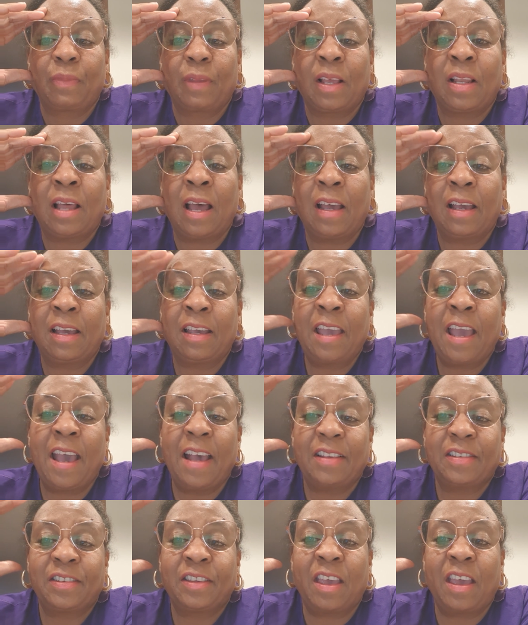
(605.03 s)
like a
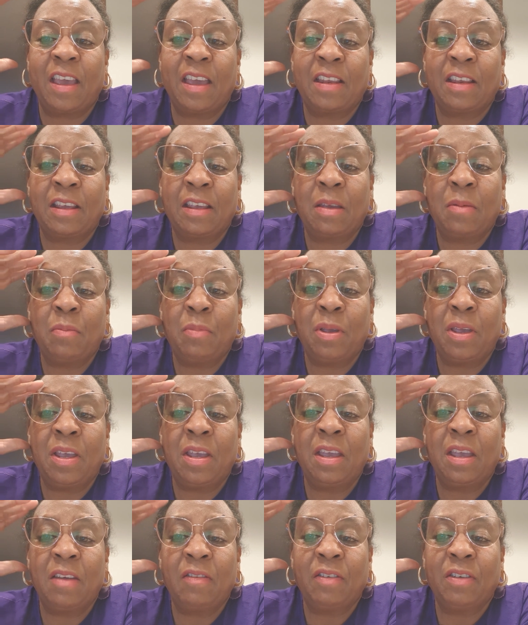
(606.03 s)
CAT scan. It can be
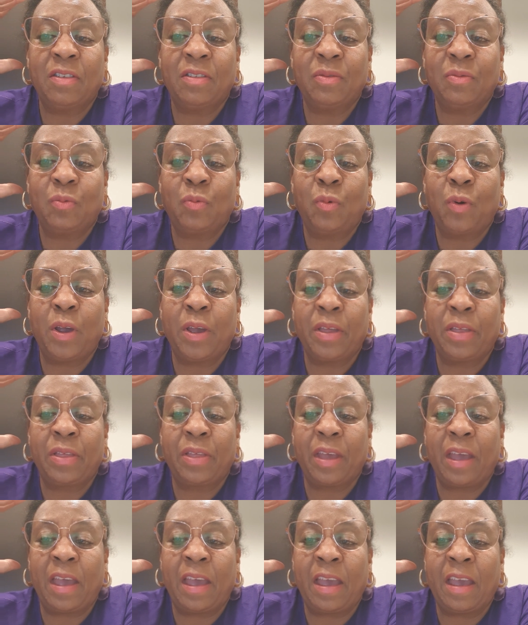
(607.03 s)
given with
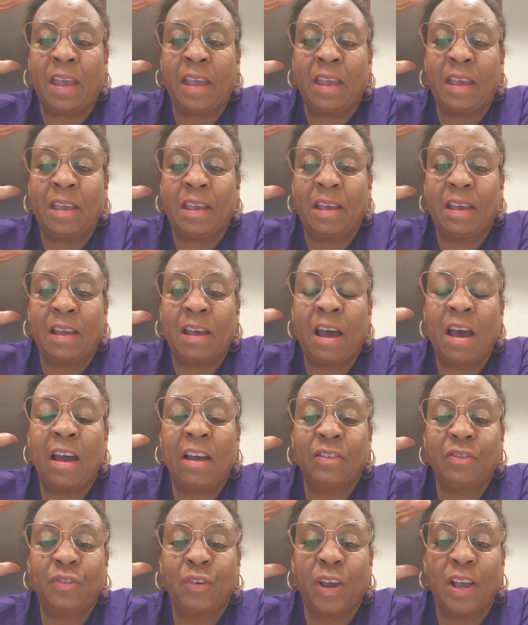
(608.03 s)
a
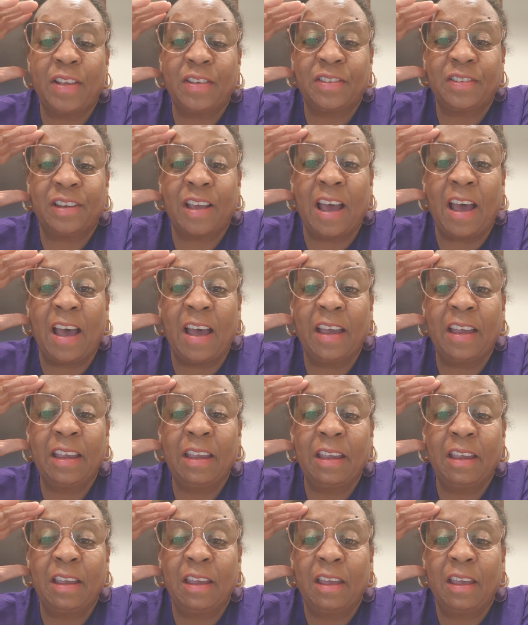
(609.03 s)
contrast dye.